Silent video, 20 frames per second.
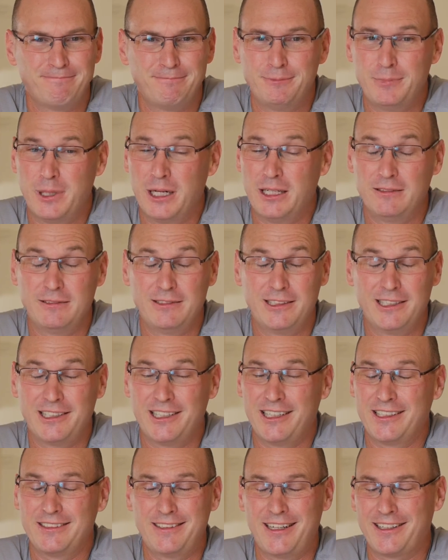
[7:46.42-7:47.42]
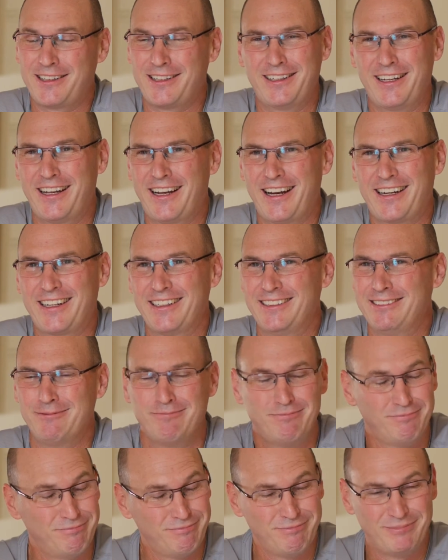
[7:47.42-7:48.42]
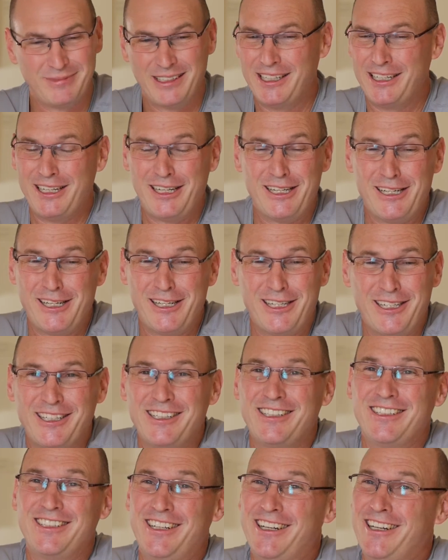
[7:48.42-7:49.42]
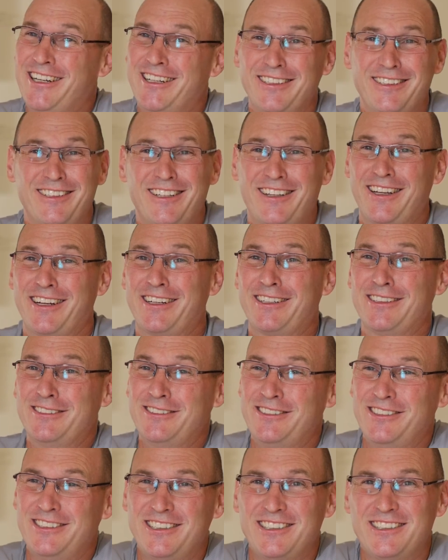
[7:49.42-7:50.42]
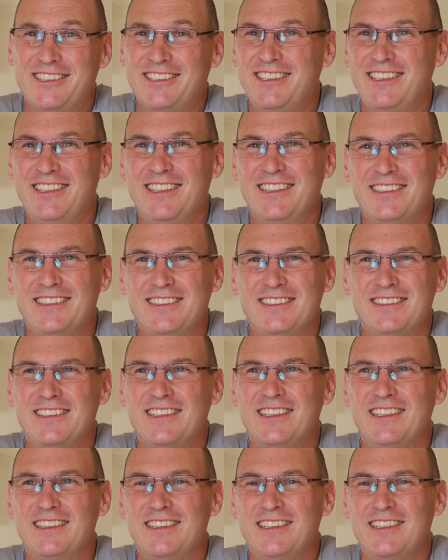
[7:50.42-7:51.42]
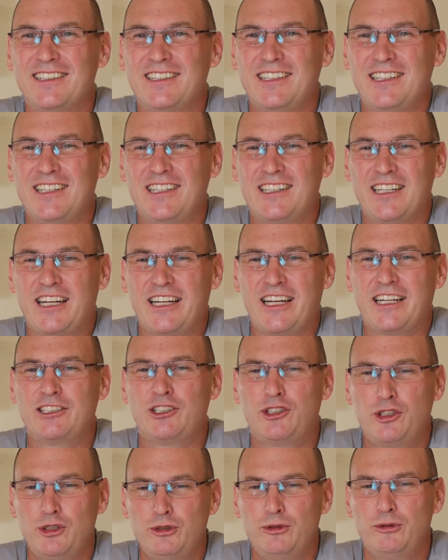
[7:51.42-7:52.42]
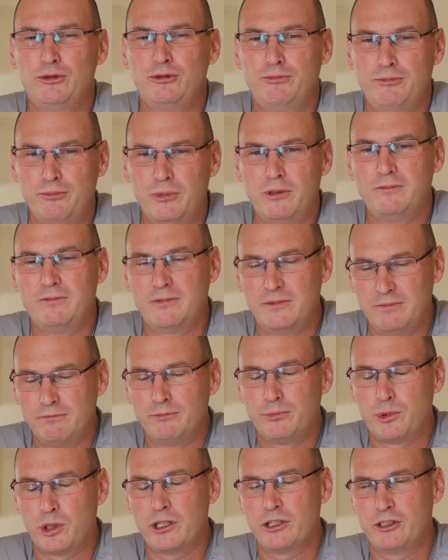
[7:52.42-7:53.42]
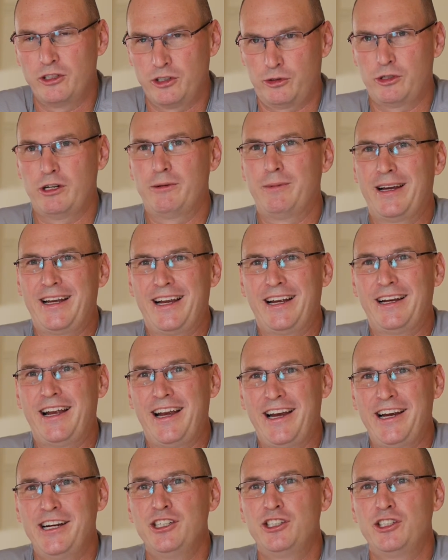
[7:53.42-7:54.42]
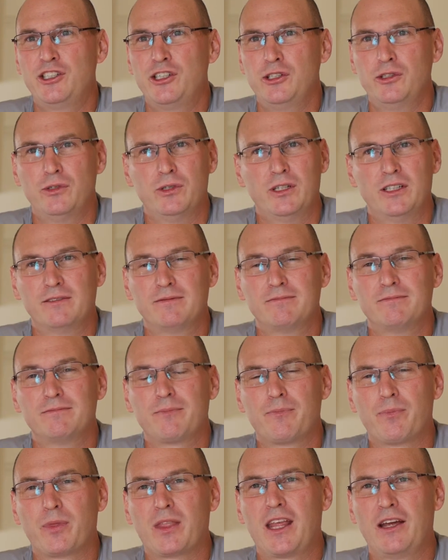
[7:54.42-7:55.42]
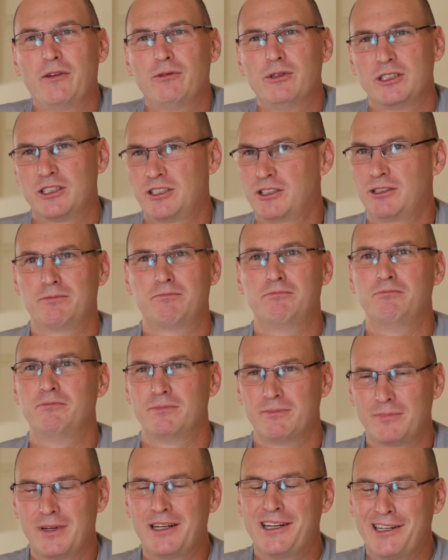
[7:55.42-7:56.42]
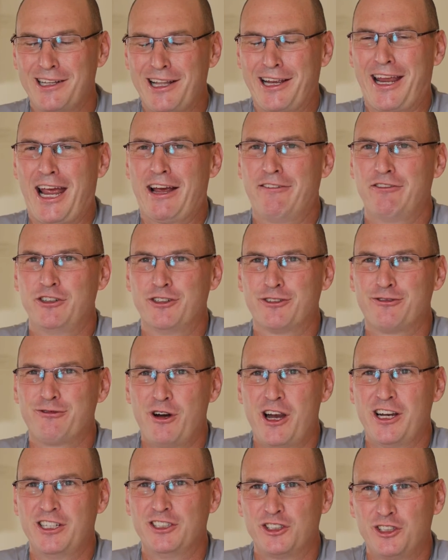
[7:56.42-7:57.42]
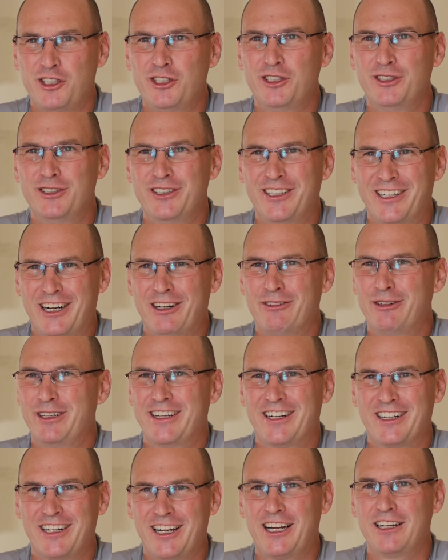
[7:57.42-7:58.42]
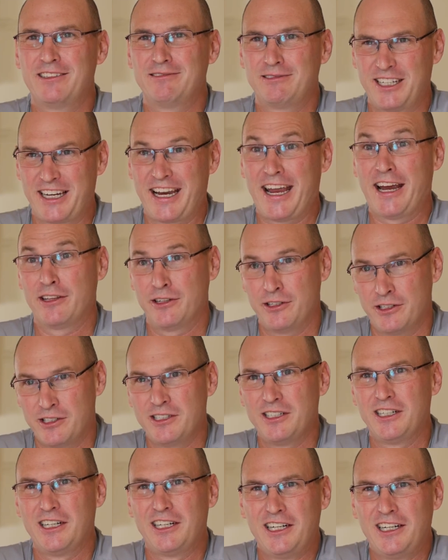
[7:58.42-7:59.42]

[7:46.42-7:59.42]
But yeah, nothing that I can think of. Yeah. I had two brothers around my age too, and that was like having your friends too, you know, we did a lot together.